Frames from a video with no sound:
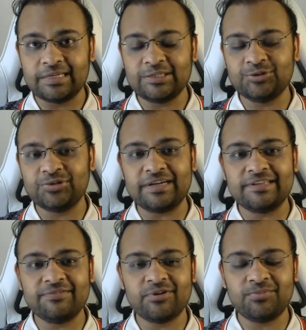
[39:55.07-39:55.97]
So
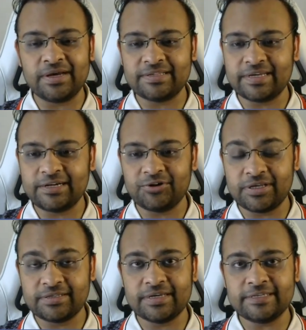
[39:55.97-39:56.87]
that's it from my side
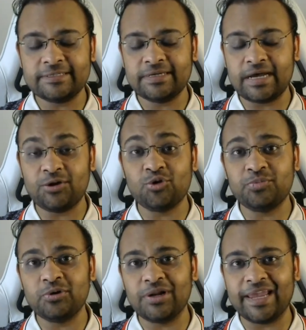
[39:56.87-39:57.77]
today, guys. I
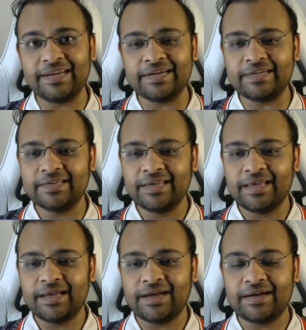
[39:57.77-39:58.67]
hope you liked it.
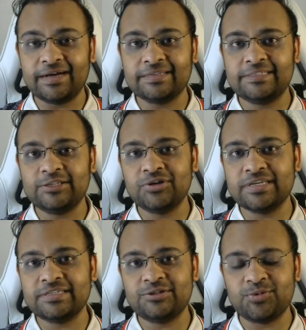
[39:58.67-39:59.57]
See you
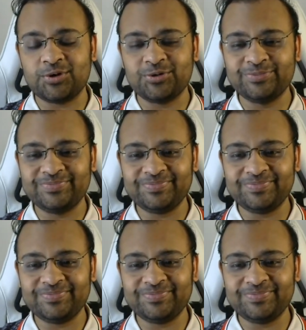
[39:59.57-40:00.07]
guys tomorrow.